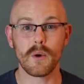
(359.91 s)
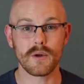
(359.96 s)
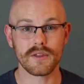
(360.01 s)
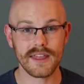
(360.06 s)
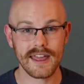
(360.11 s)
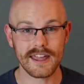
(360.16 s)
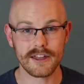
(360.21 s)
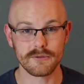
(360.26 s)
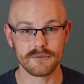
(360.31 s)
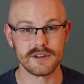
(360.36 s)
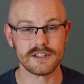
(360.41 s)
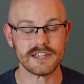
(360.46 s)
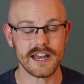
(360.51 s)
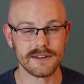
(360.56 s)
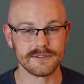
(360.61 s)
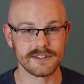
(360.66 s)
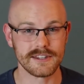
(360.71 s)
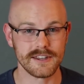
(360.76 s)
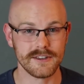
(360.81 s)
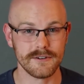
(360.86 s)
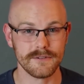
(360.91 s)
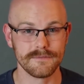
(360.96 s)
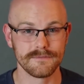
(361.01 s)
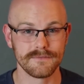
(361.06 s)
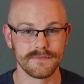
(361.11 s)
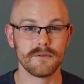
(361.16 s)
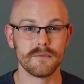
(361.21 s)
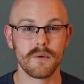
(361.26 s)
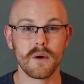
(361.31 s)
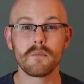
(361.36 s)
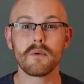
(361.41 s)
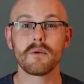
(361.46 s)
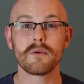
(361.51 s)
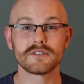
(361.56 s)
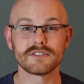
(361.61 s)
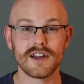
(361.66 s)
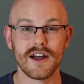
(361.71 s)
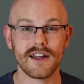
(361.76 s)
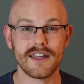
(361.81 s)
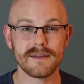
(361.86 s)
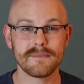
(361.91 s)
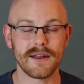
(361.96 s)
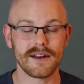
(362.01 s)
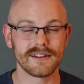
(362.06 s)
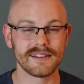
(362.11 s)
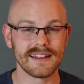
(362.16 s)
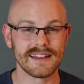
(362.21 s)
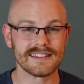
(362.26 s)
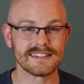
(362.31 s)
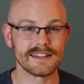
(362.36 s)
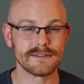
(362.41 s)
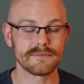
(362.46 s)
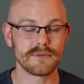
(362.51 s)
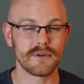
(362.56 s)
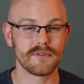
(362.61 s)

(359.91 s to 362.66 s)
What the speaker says: or they can reach out to you. When we were talking about our LinkedIn